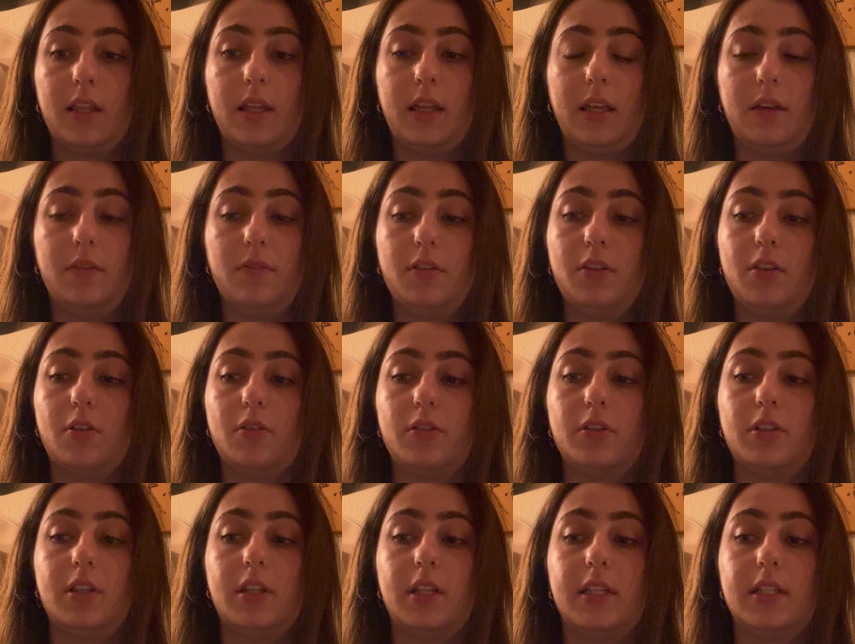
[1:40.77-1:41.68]
Even though
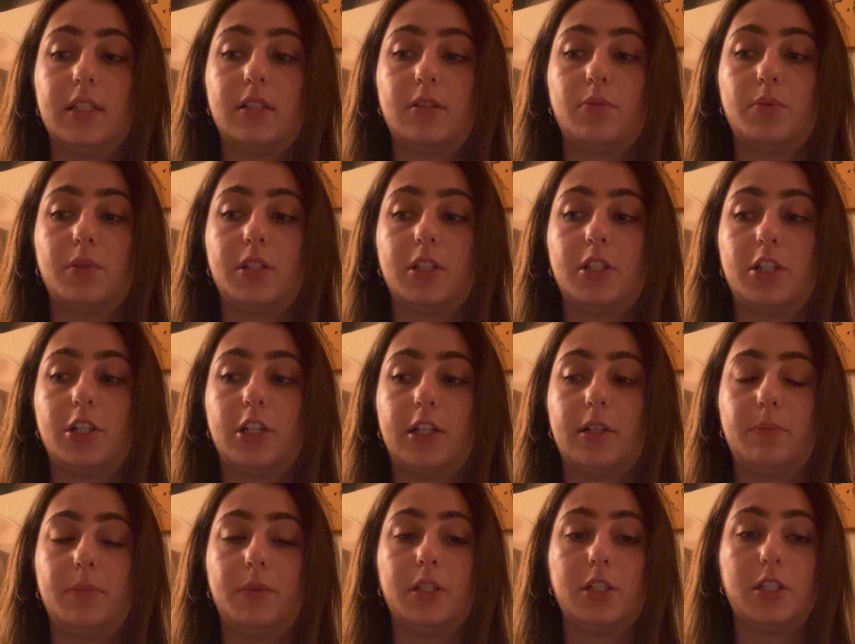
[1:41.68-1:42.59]
this was
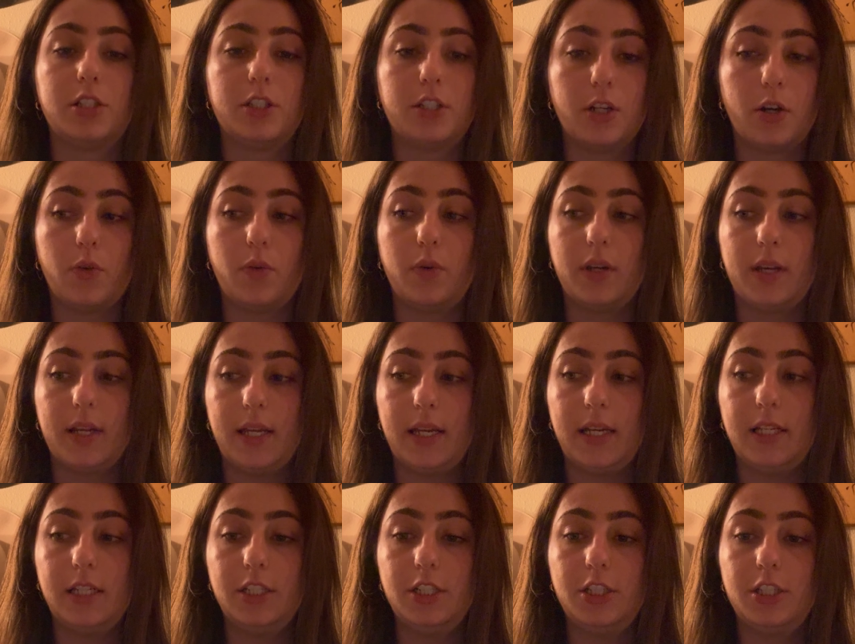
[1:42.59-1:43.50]
termed the Stone
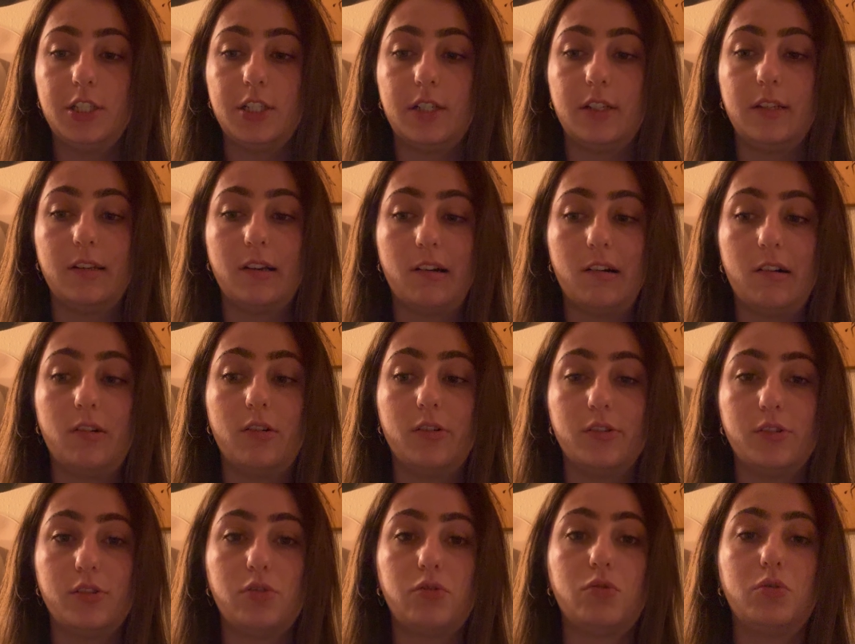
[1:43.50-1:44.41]
Age, not all
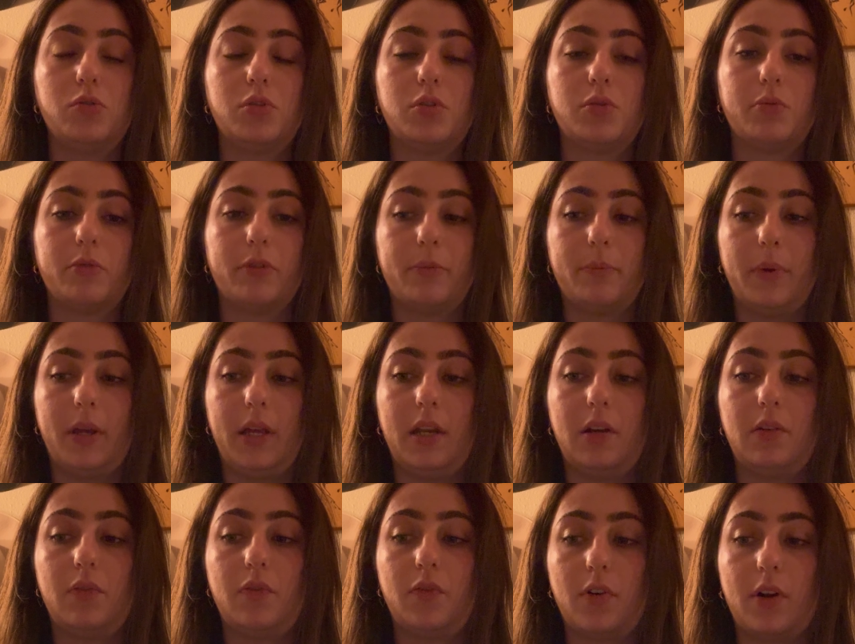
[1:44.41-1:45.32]
tools were
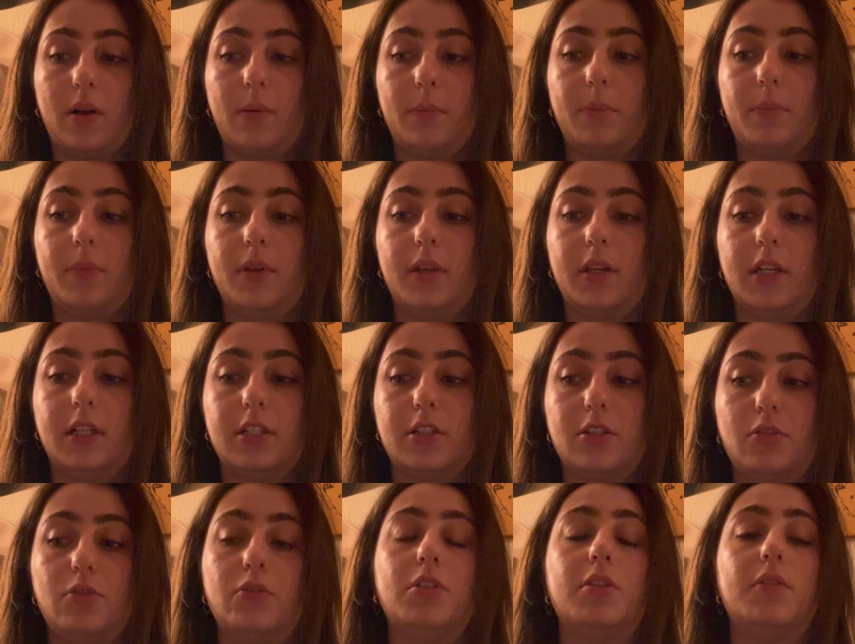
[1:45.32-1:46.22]
made from
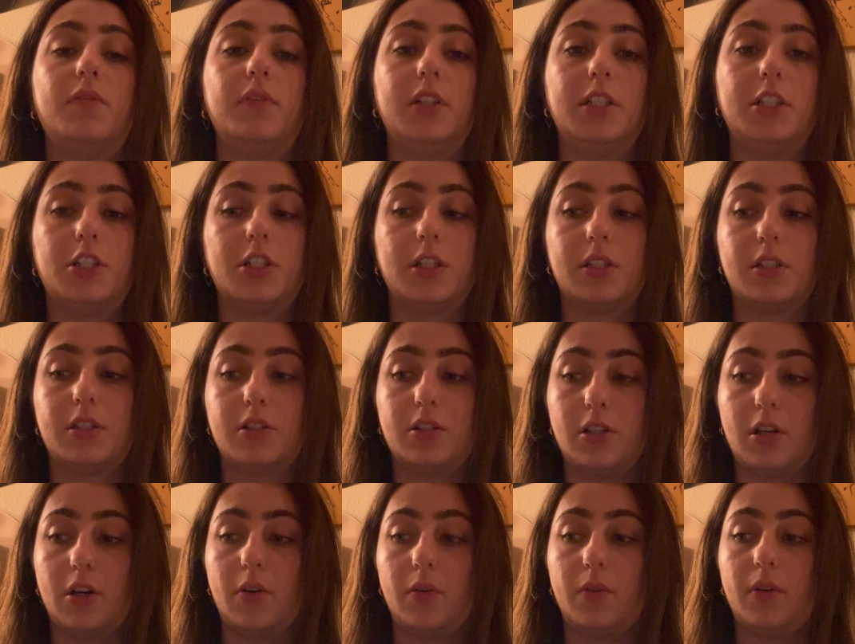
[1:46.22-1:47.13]
exclusively just
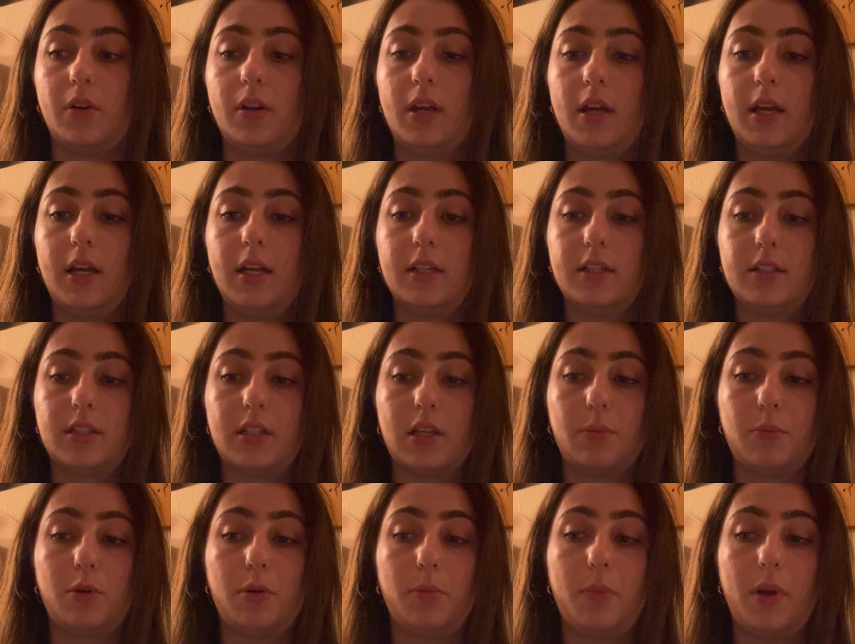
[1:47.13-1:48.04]
stone.
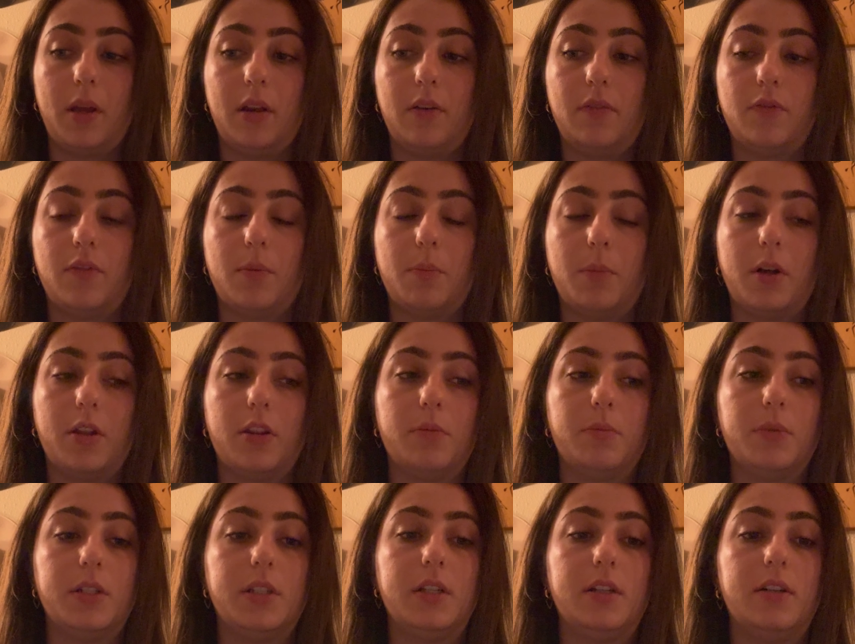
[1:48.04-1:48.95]
Some were made from other
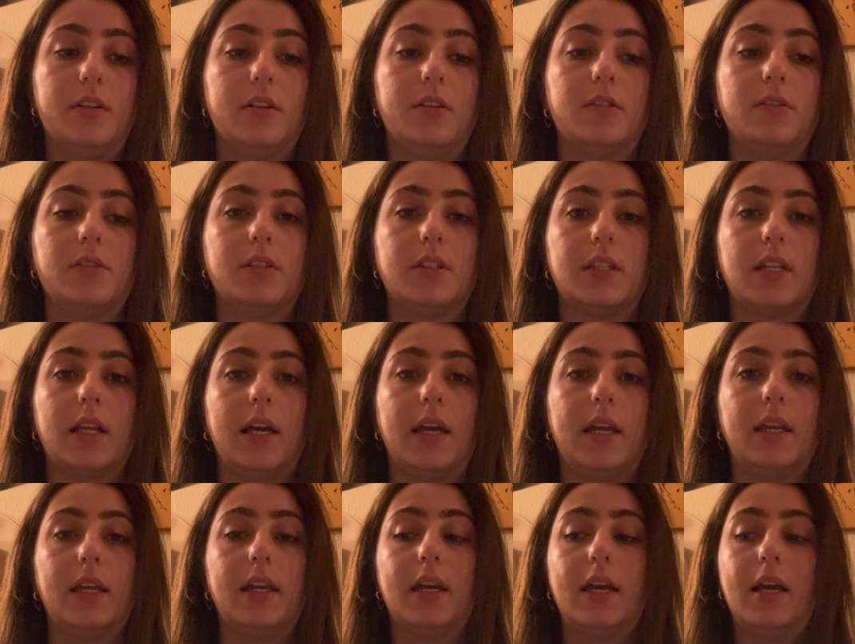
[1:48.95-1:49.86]
materials
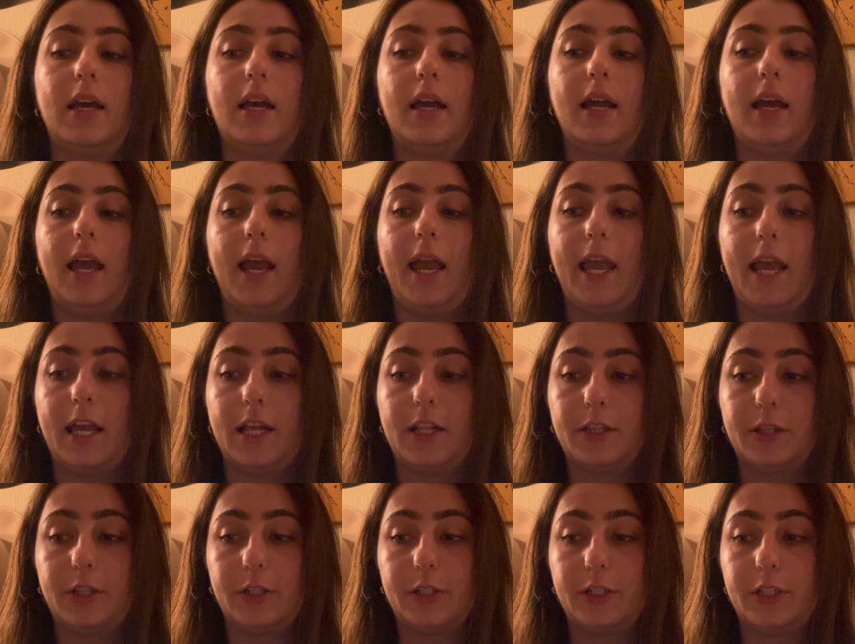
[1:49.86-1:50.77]
like
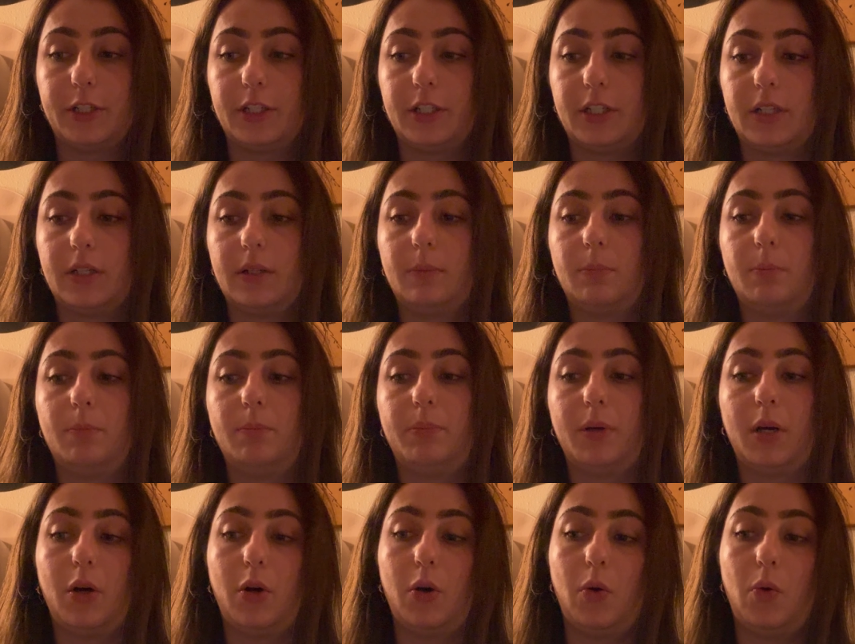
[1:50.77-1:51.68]
antler,
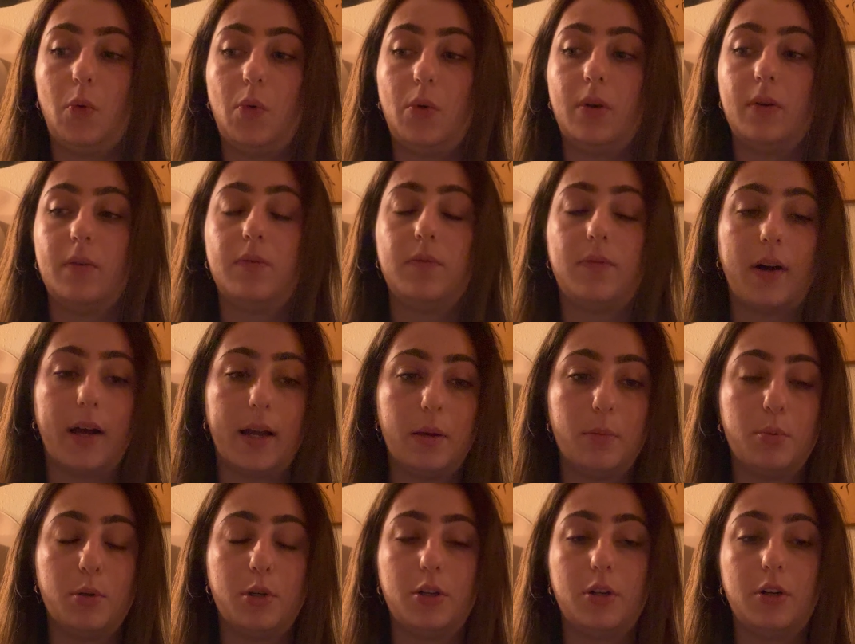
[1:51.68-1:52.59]
bone,
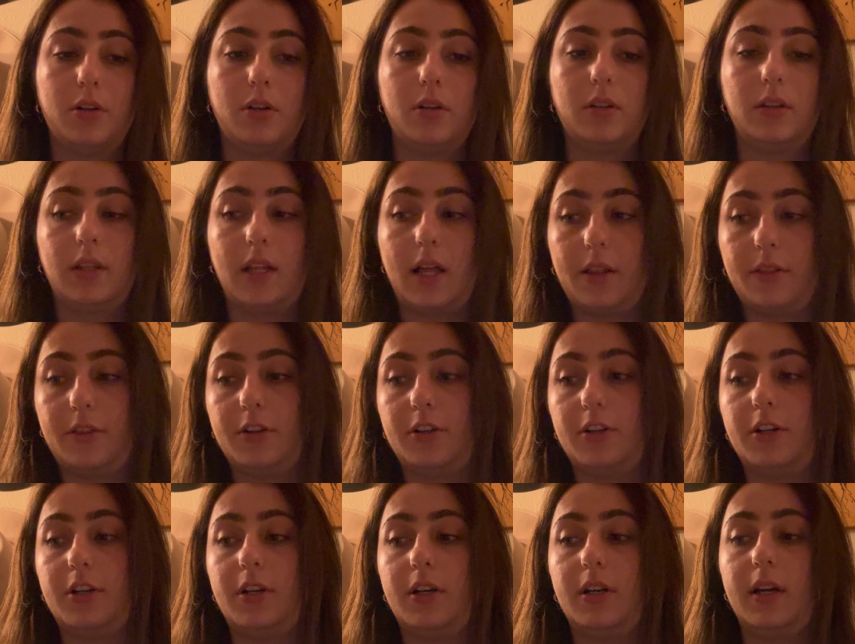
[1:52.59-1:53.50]
fiber,
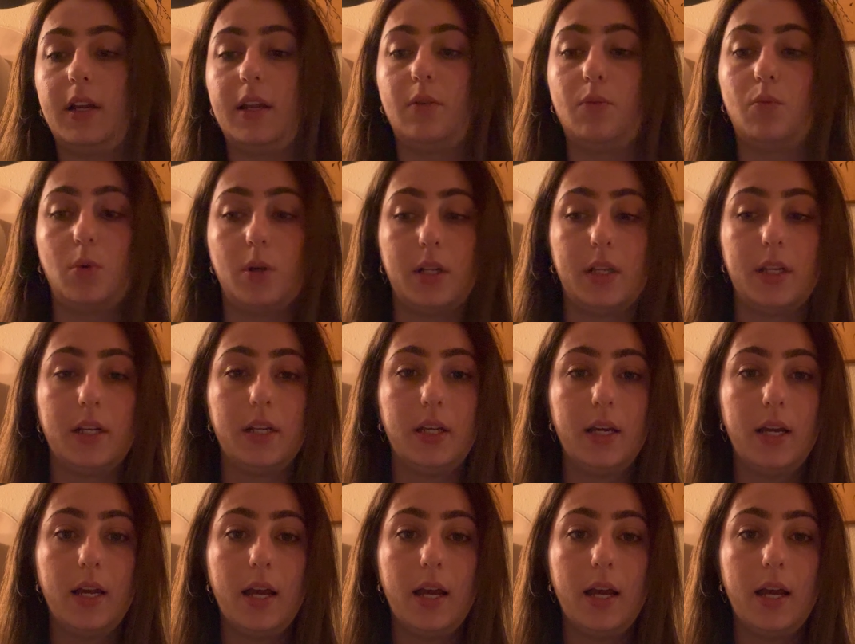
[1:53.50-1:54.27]
leather, and wood.